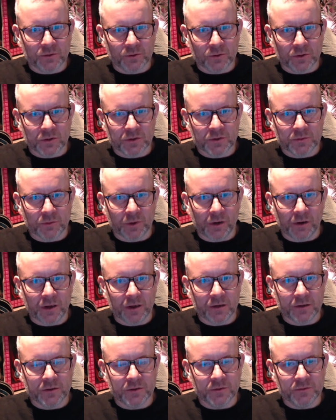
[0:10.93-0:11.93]
course where I
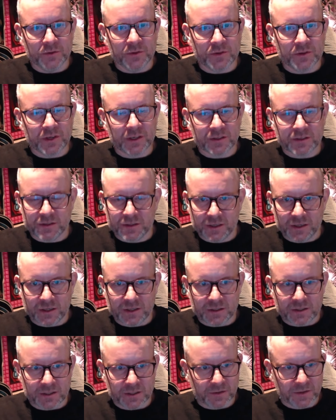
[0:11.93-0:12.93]
use
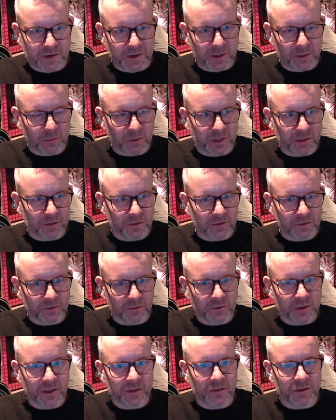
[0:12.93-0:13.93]
NextJS and Tailwind to
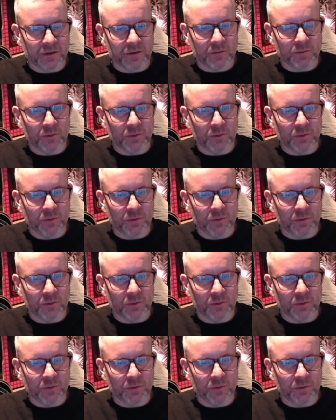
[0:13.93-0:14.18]
create this